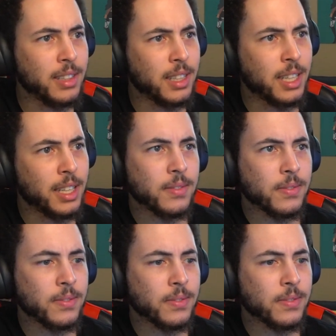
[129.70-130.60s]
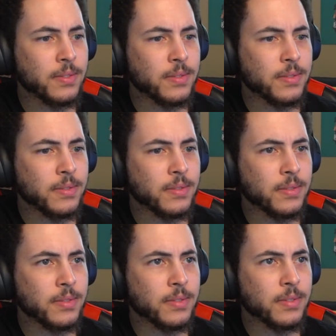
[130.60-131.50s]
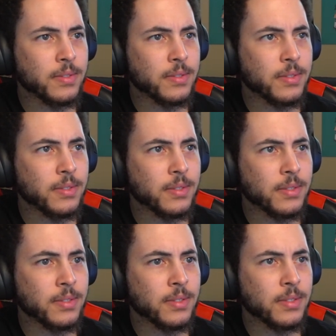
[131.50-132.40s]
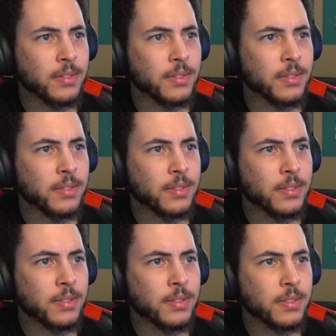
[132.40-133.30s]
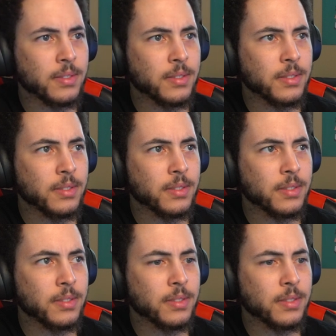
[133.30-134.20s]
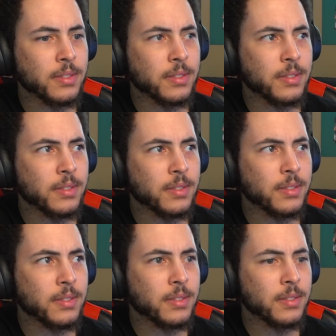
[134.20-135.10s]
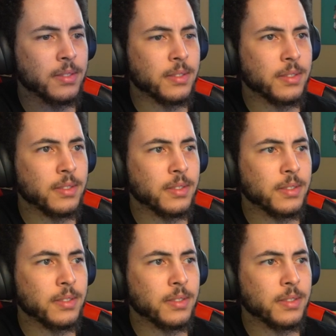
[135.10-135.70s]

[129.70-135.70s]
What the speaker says: Nothing is said.